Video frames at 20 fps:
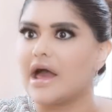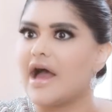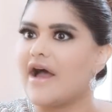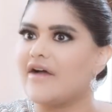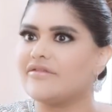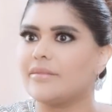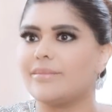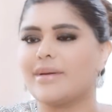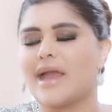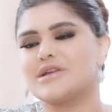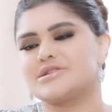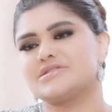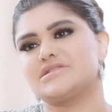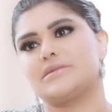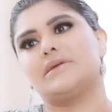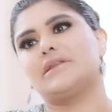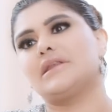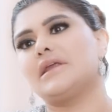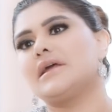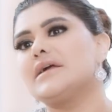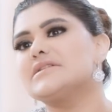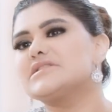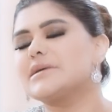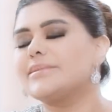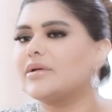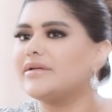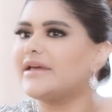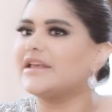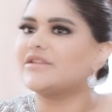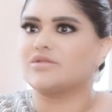You love pageants. I mean,
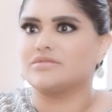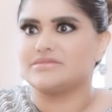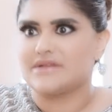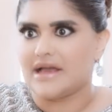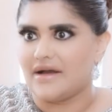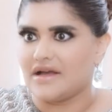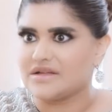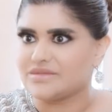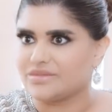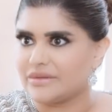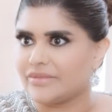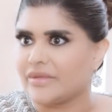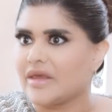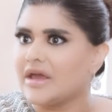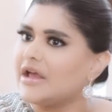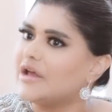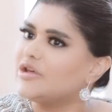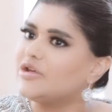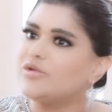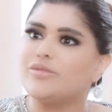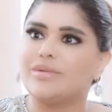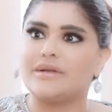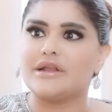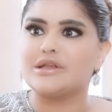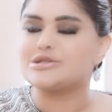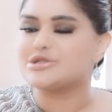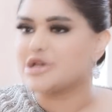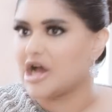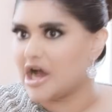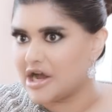typically yes from Dallas, but you've been
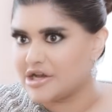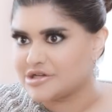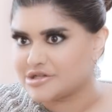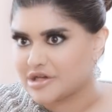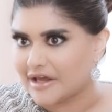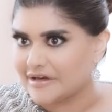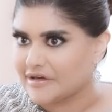a judge.